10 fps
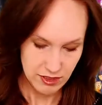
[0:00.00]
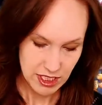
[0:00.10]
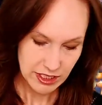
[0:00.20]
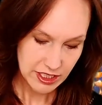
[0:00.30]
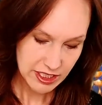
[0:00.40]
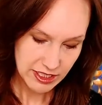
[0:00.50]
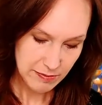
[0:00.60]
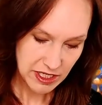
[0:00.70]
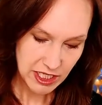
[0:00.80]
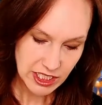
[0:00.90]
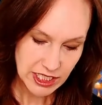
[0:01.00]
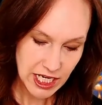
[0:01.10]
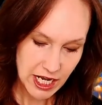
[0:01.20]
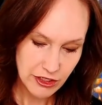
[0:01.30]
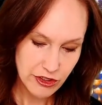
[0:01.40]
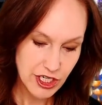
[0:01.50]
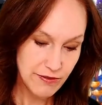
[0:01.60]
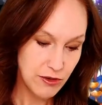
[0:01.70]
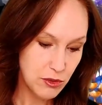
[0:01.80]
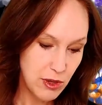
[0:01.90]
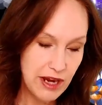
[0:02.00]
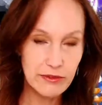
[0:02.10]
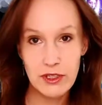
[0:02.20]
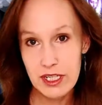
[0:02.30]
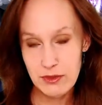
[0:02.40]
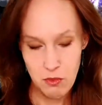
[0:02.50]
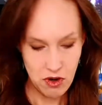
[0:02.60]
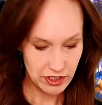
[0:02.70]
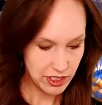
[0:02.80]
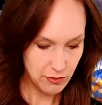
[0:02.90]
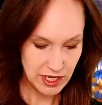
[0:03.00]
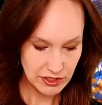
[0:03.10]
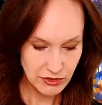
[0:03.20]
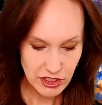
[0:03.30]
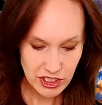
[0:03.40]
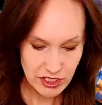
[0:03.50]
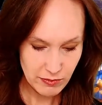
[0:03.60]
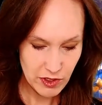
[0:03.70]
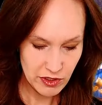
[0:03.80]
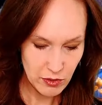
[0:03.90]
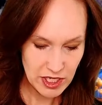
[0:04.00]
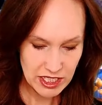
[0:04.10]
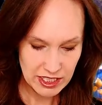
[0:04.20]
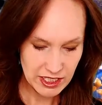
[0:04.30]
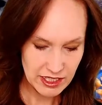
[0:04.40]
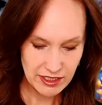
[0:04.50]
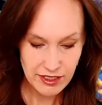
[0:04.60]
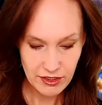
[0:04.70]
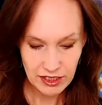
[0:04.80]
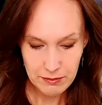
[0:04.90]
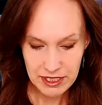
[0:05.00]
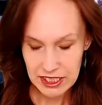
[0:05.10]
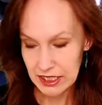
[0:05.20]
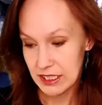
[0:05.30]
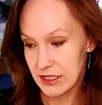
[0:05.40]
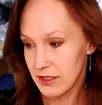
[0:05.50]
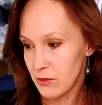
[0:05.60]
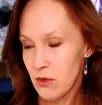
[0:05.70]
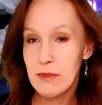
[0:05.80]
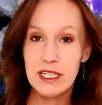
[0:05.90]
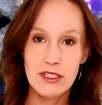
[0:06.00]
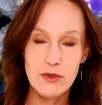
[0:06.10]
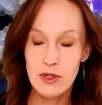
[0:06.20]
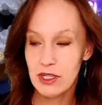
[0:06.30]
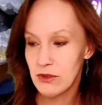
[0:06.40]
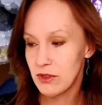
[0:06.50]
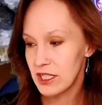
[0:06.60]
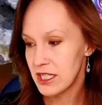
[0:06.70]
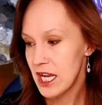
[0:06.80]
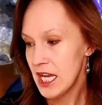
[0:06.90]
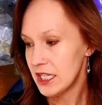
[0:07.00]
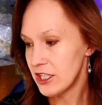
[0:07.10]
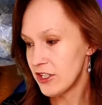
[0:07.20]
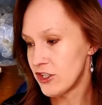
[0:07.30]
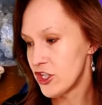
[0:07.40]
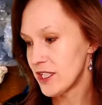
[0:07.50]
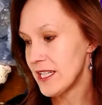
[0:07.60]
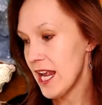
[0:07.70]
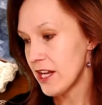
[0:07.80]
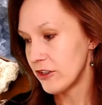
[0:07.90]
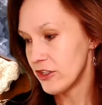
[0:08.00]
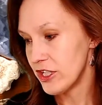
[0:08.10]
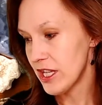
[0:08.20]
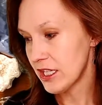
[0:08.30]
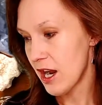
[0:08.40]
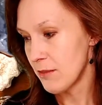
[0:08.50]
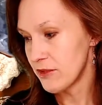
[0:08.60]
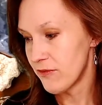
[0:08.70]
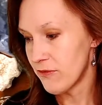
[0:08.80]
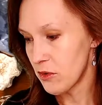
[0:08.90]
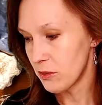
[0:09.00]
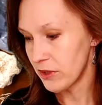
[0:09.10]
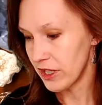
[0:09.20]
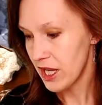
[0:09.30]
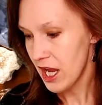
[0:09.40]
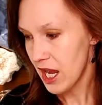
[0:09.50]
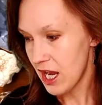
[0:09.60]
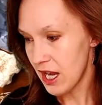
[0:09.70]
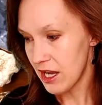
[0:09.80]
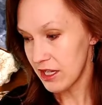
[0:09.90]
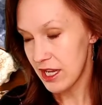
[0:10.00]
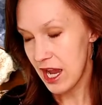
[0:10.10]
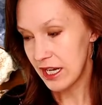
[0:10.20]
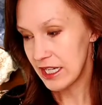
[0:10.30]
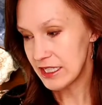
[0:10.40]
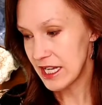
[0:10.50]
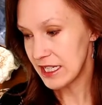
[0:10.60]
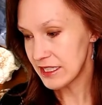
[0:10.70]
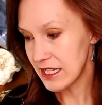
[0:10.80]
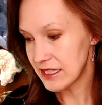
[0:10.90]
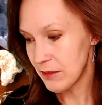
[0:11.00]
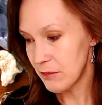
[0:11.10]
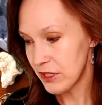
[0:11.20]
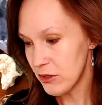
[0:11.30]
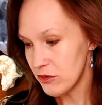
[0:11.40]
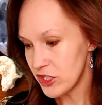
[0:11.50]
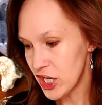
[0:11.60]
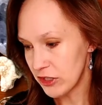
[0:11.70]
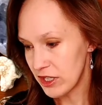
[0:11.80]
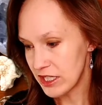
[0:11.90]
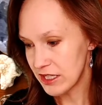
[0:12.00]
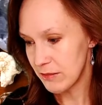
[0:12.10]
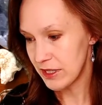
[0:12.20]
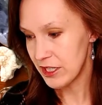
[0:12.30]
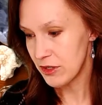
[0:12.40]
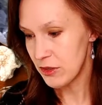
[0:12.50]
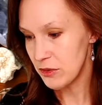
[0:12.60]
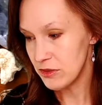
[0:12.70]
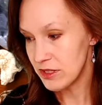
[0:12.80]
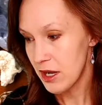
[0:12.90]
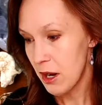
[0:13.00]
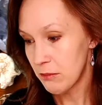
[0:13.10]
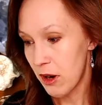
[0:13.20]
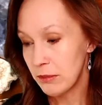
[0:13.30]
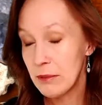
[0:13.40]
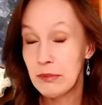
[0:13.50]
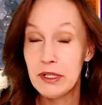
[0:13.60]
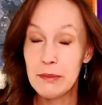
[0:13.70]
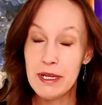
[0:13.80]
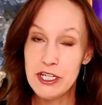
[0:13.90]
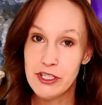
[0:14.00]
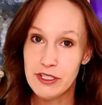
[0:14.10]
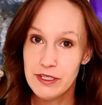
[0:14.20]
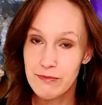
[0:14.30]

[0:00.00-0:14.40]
This is speaking to the energy of whoever is walking away. So just because we got a queen doesn't necessarily mean that this is a woman that's going through this. This is just the energy that comes forward. Uh, and it's, it's like somebody who's generous, somebody who's probably pretty patient,